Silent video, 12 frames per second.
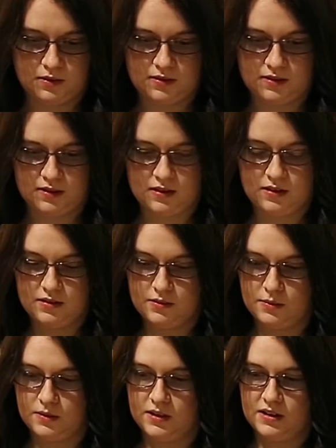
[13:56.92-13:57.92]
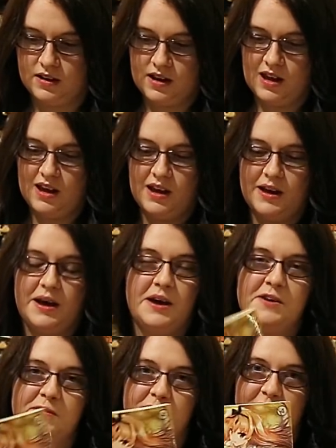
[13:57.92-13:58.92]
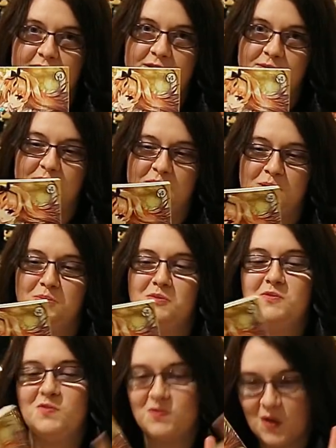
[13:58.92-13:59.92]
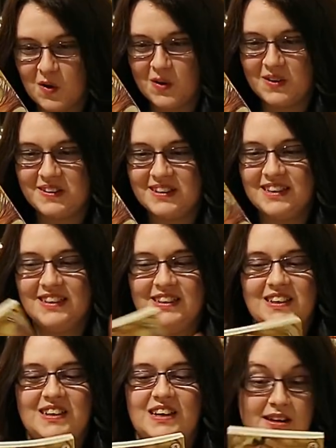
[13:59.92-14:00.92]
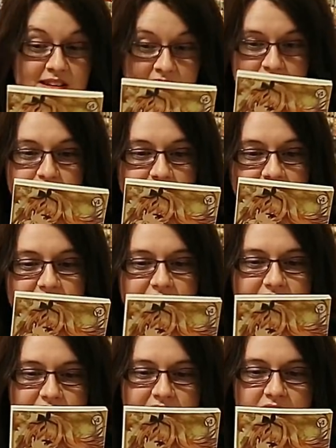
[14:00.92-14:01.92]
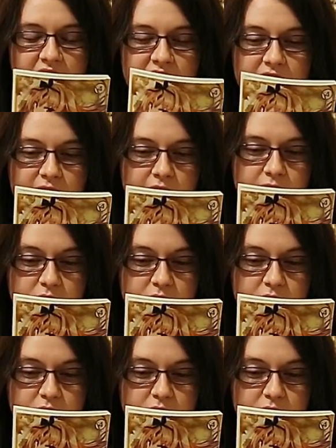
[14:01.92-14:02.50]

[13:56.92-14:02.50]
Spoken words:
So this one, Arifureta Volume 4. As I said, I have